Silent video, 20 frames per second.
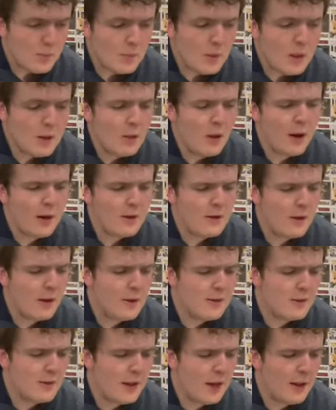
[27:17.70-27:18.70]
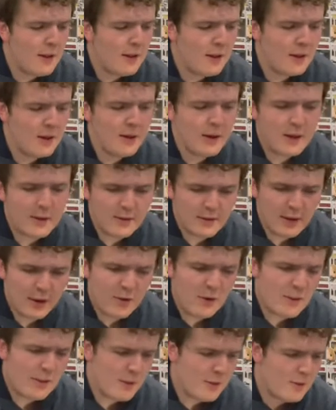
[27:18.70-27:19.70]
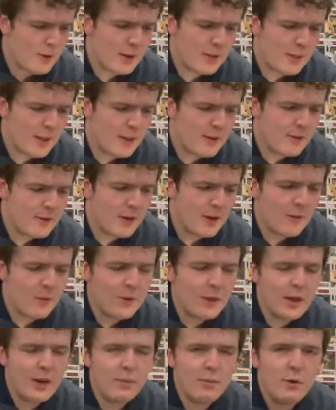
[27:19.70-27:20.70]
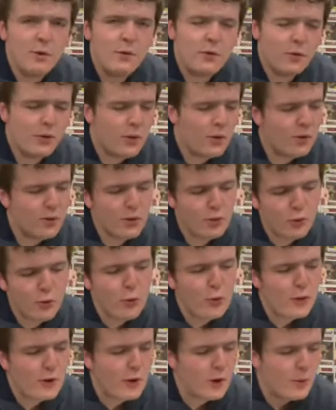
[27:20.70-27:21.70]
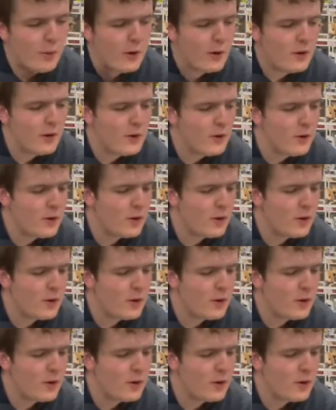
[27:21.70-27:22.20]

Long Tall Sally, etc. It's got that stuff, but then it moves through their career too.